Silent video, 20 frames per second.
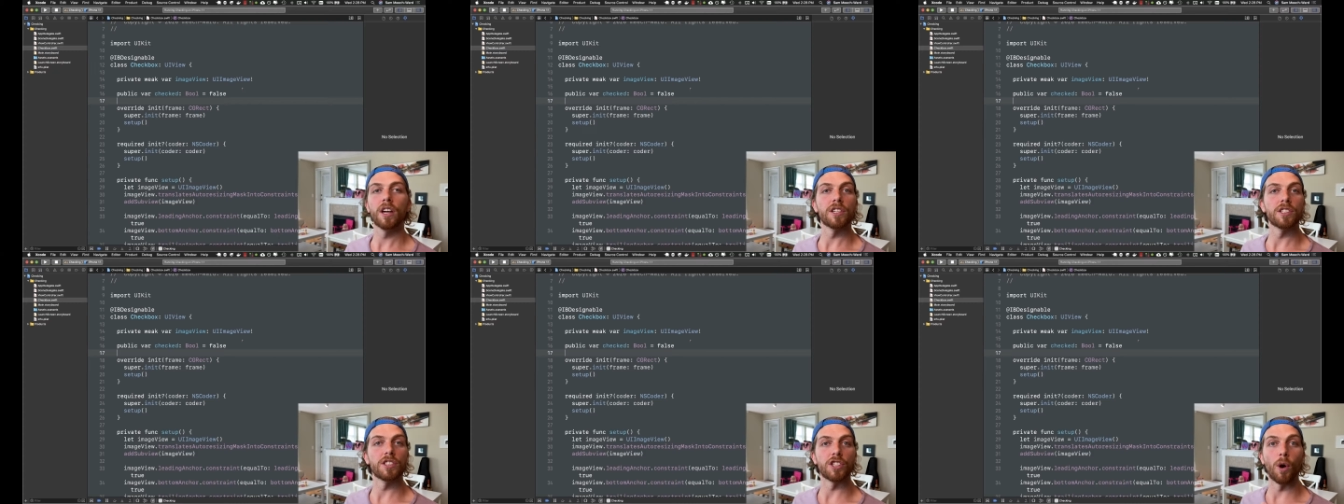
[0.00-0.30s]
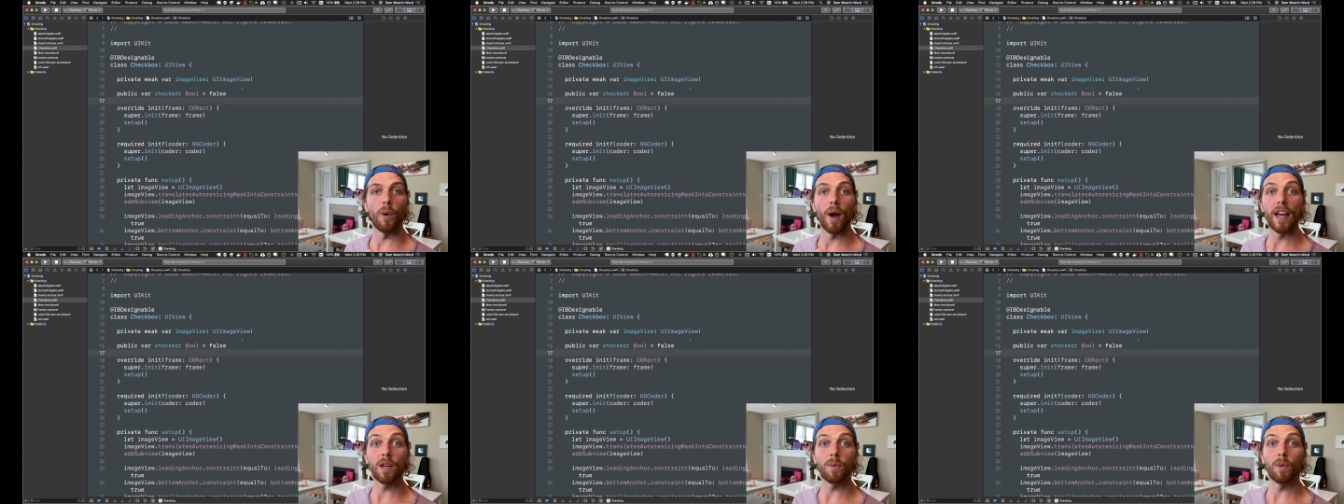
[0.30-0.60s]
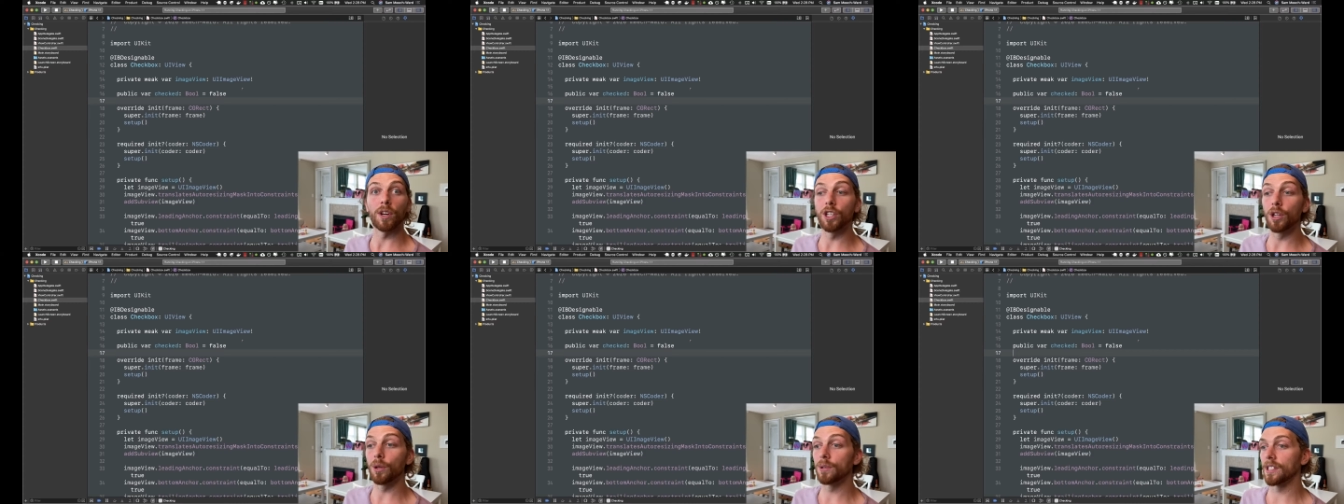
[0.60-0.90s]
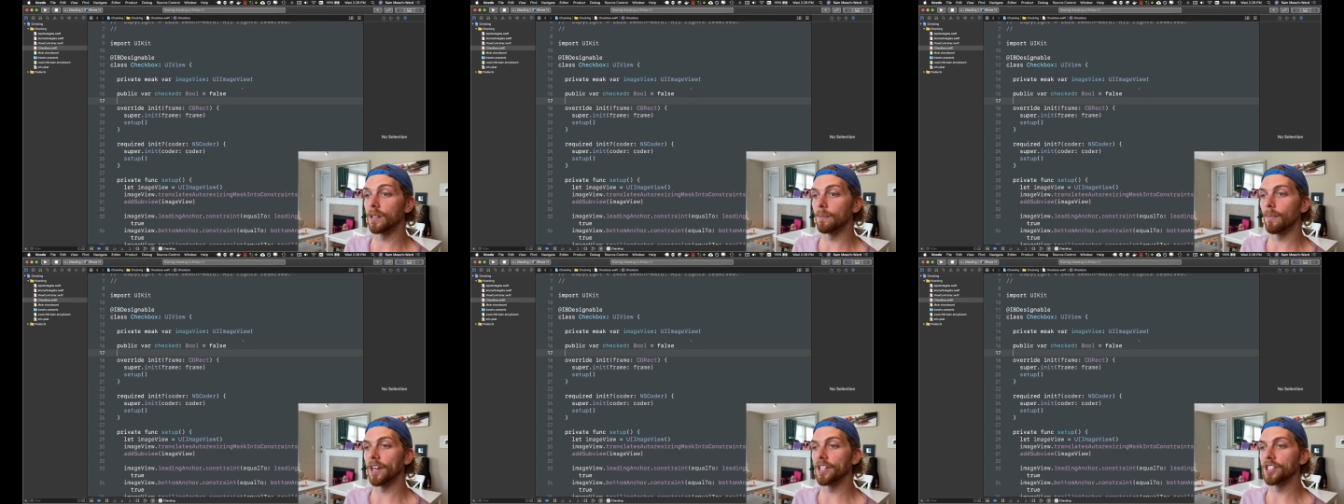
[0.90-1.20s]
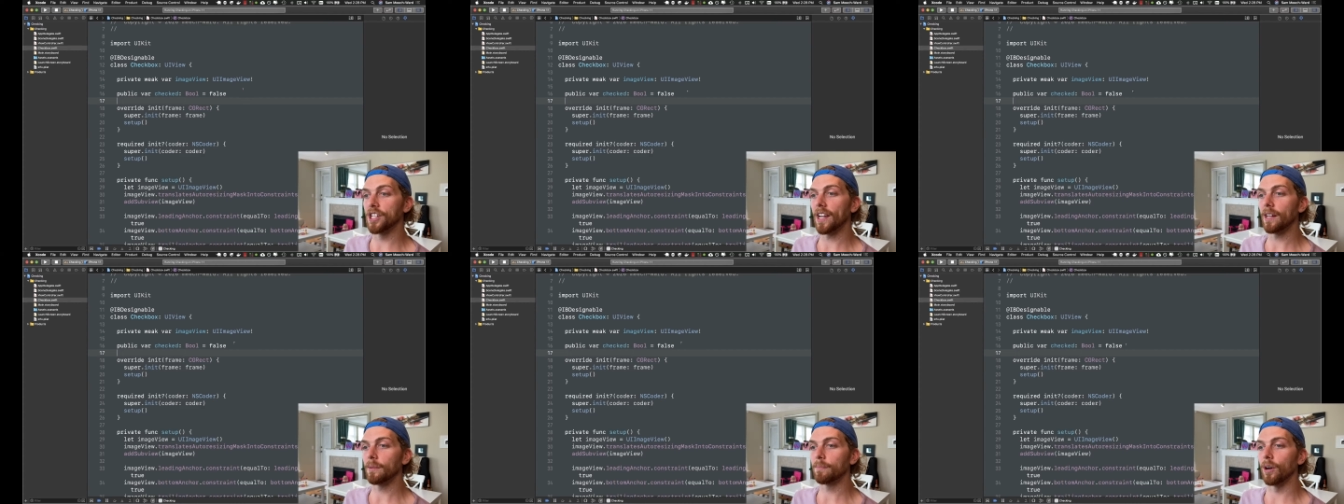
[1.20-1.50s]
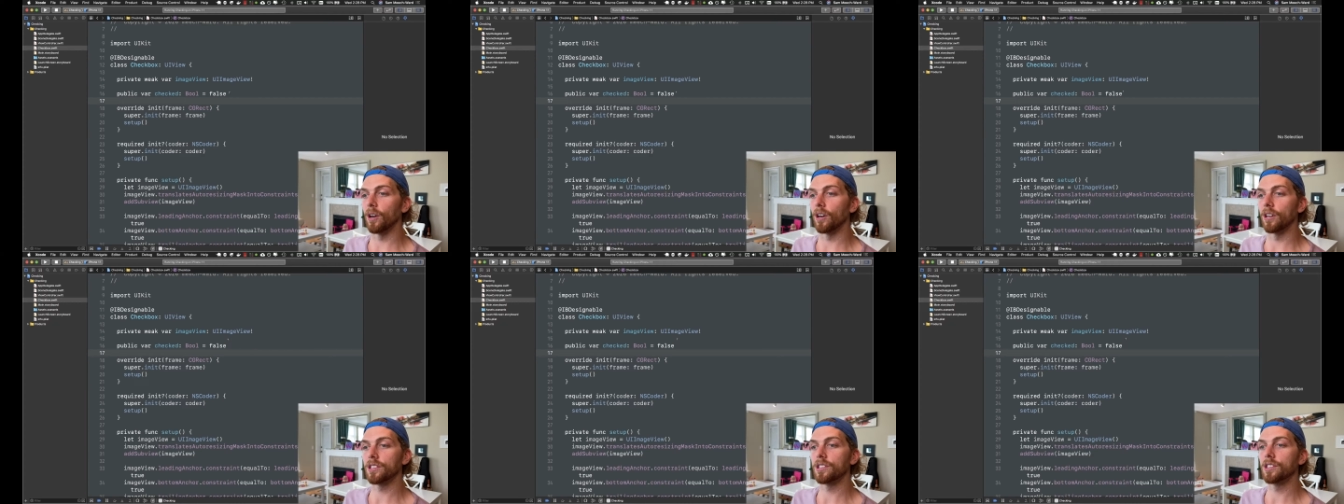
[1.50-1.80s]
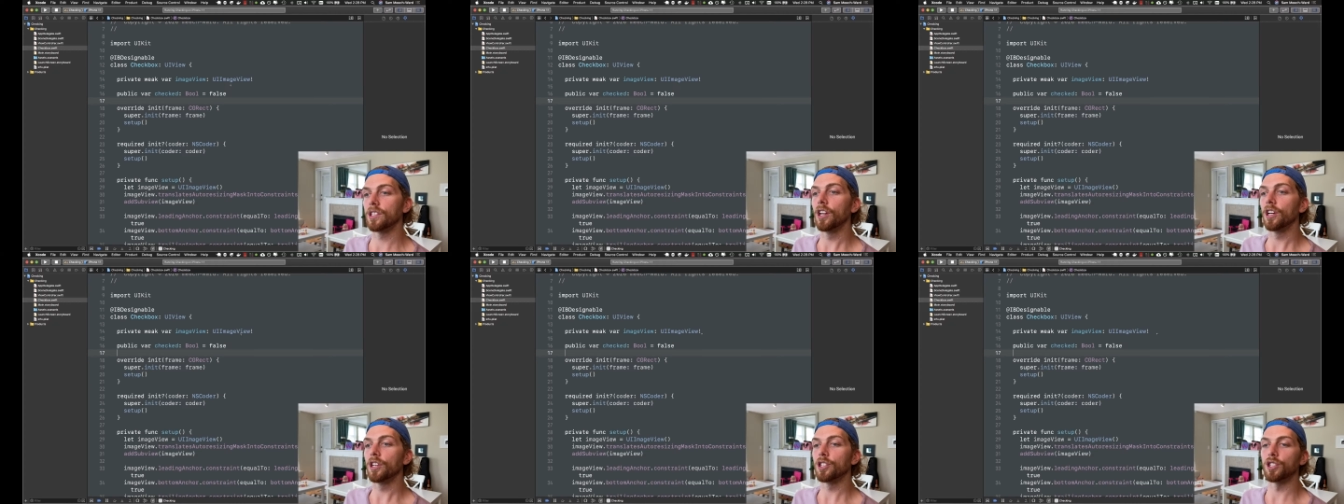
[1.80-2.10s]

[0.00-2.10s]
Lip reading: So anyone using my checkbox